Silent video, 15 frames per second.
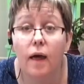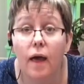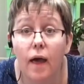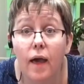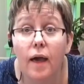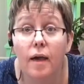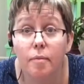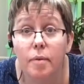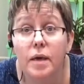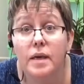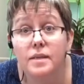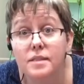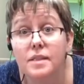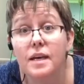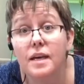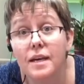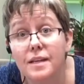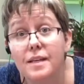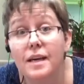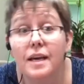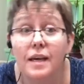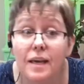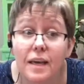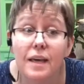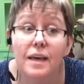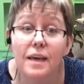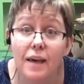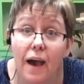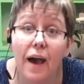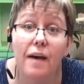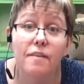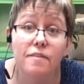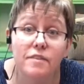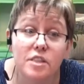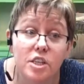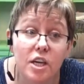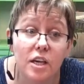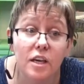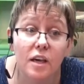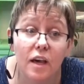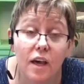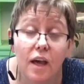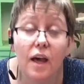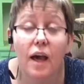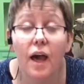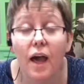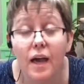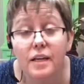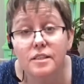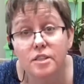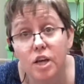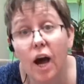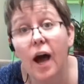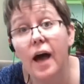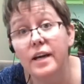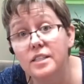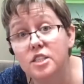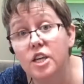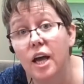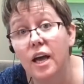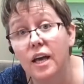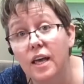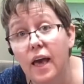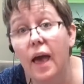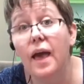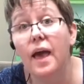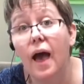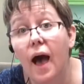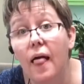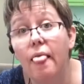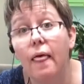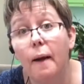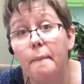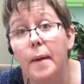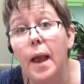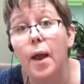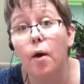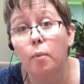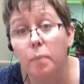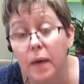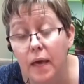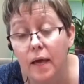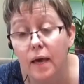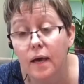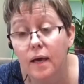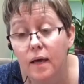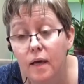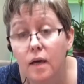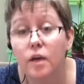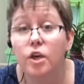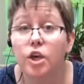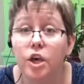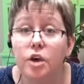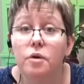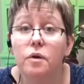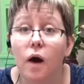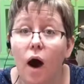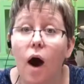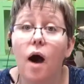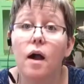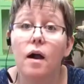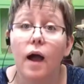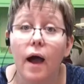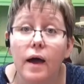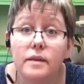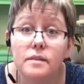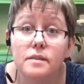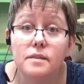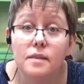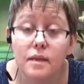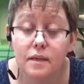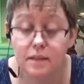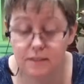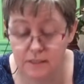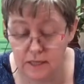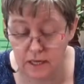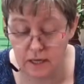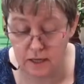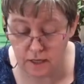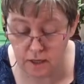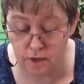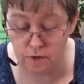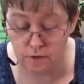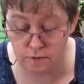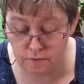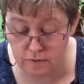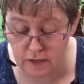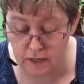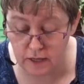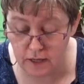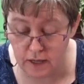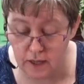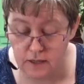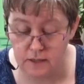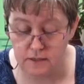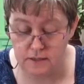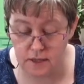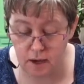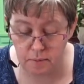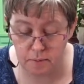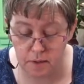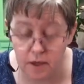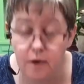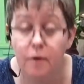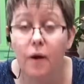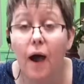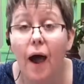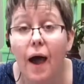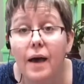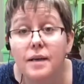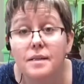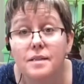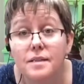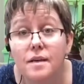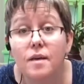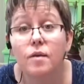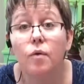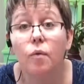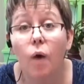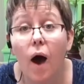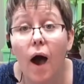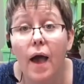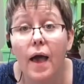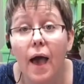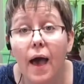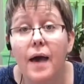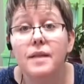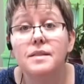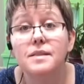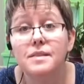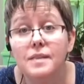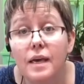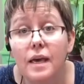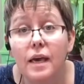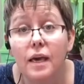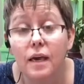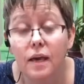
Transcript: A, B, C, D, E, F, G, H I J K L M N O P Q R S T U V W X Y and Z.